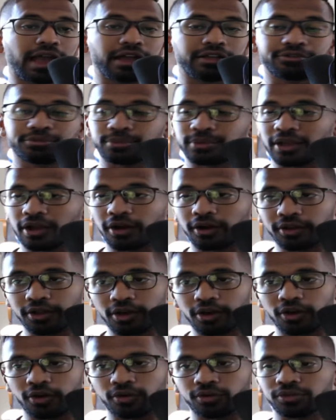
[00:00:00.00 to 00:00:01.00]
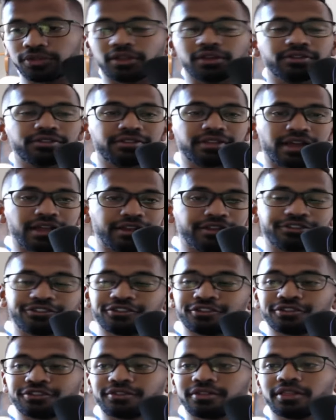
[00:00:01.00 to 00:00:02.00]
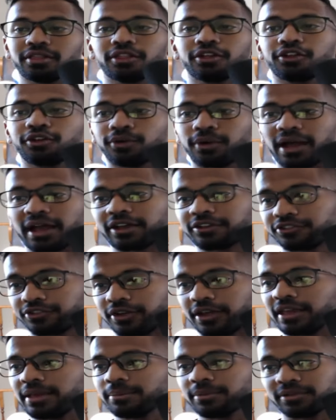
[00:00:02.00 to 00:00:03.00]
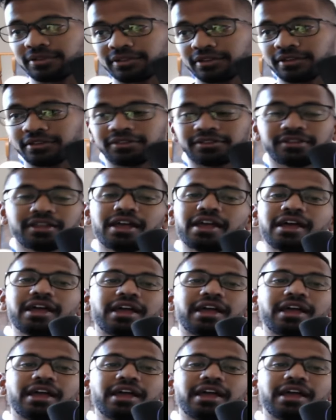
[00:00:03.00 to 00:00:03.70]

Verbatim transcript: As we all know, the Zen is just little extra aim assist.